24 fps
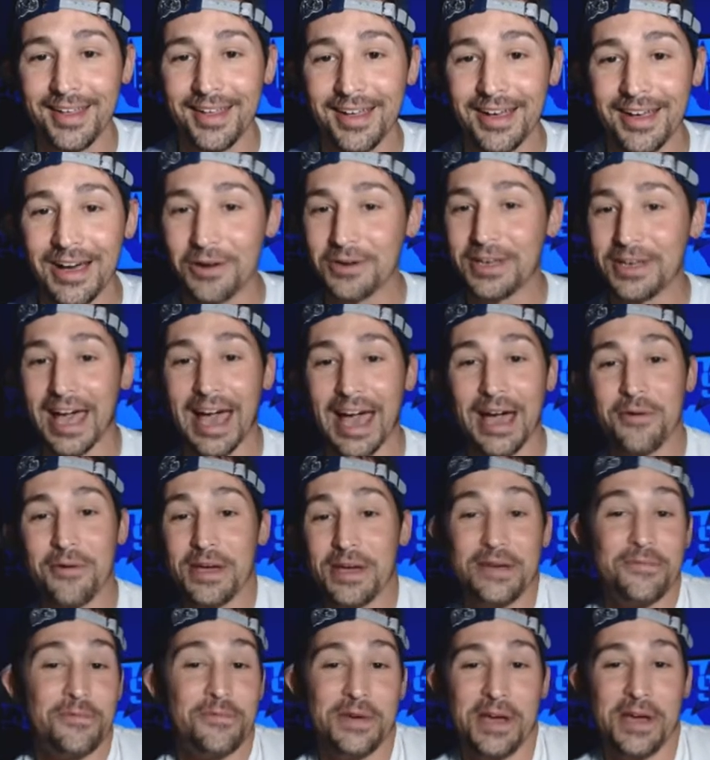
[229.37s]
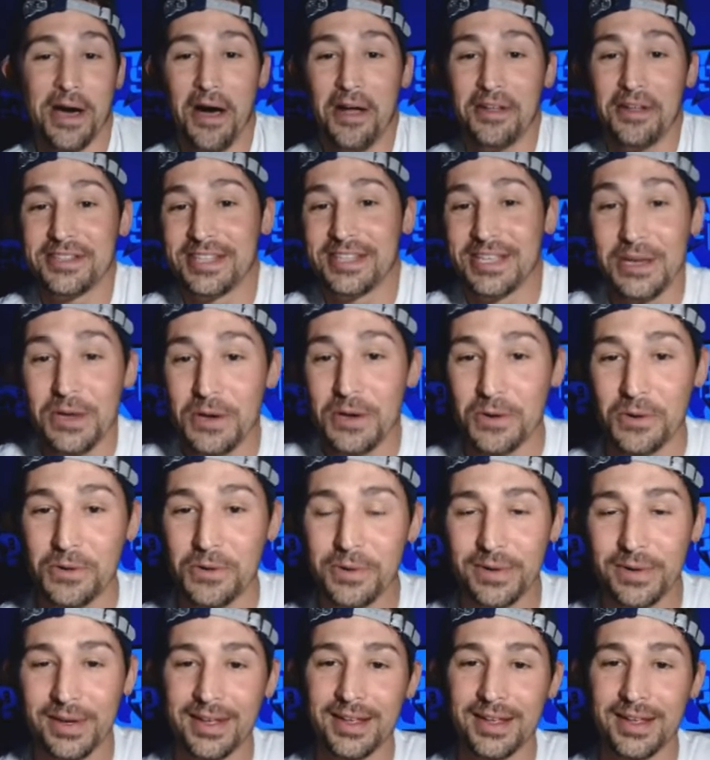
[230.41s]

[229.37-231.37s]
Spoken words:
Okay, we all do.